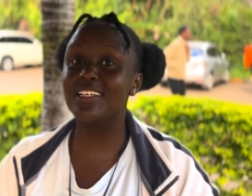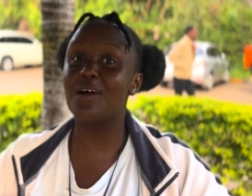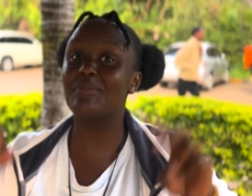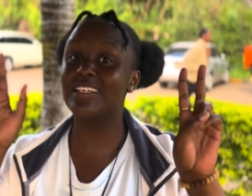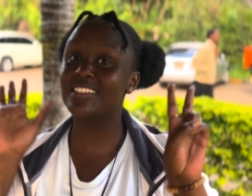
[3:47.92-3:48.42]

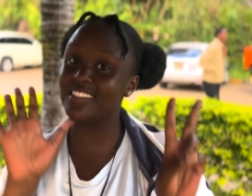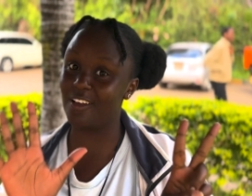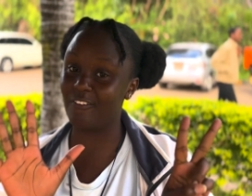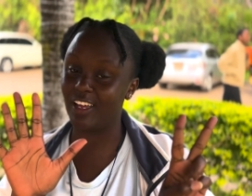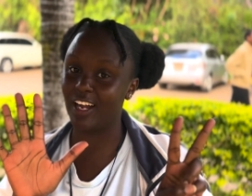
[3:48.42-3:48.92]
number
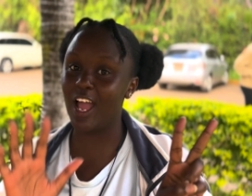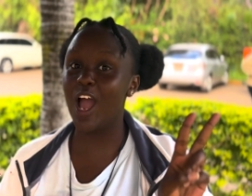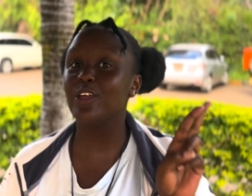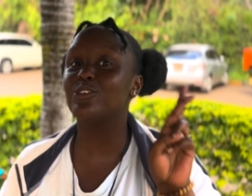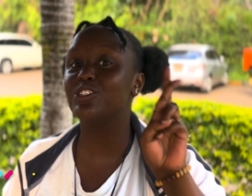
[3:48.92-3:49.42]
seven.
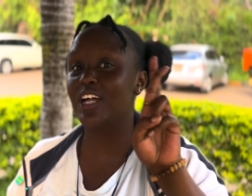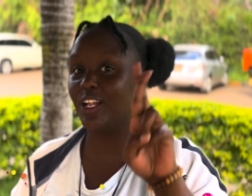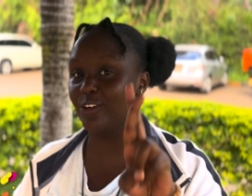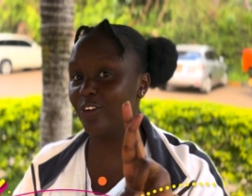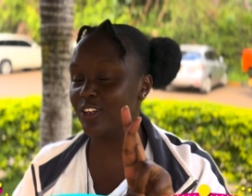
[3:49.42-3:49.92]
You
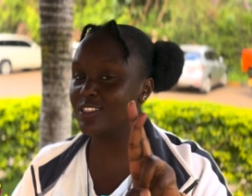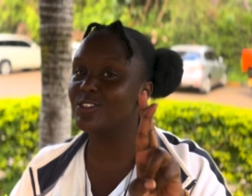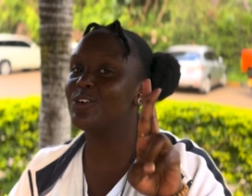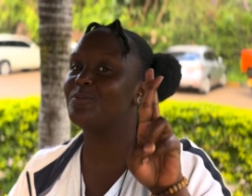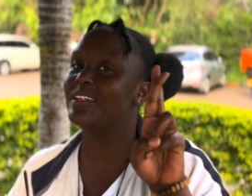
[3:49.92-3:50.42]
shall not
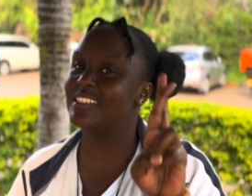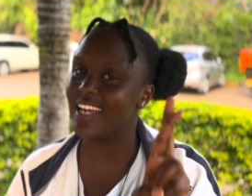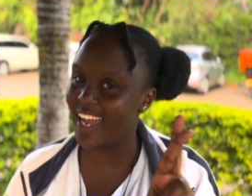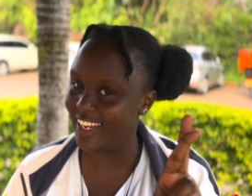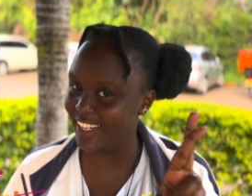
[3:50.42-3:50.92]
commit
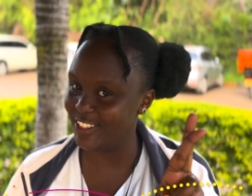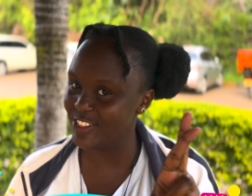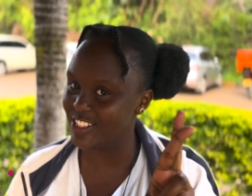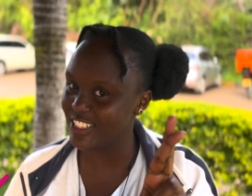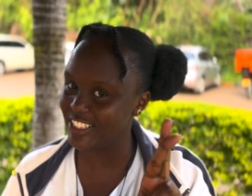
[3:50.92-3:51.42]

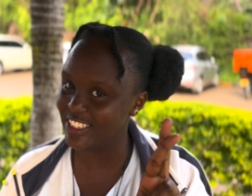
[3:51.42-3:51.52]
adultery.